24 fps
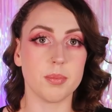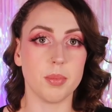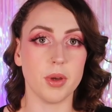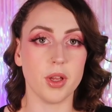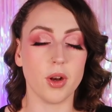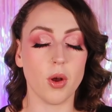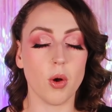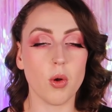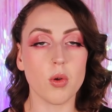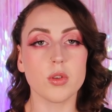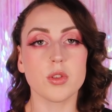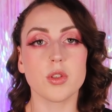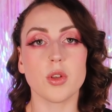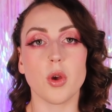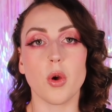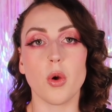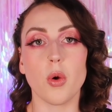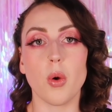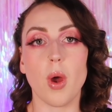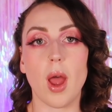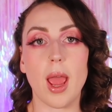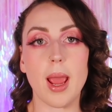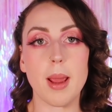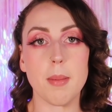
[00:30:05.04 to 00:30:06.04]
but
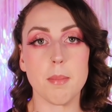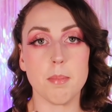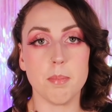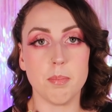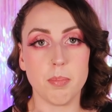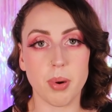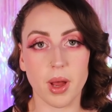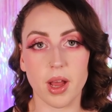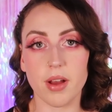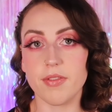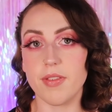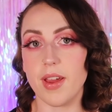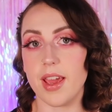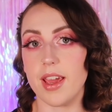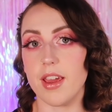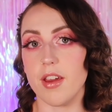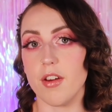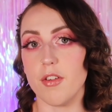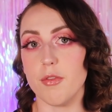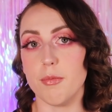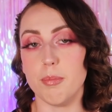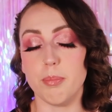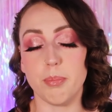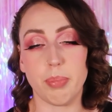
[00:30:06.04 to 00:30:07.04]
also a buffet
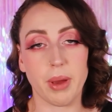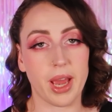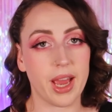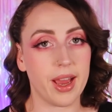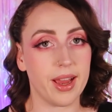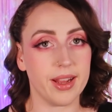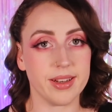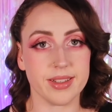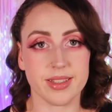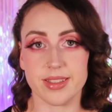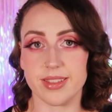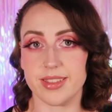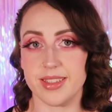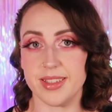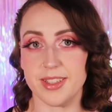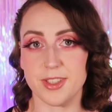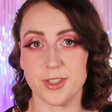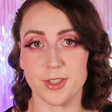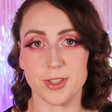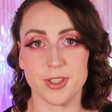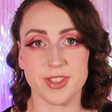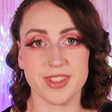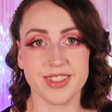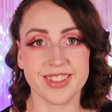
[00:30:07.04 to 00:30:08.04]
of bad
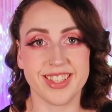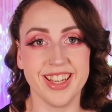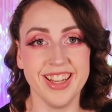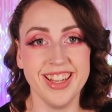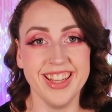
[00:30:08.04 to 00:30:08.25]
decisions.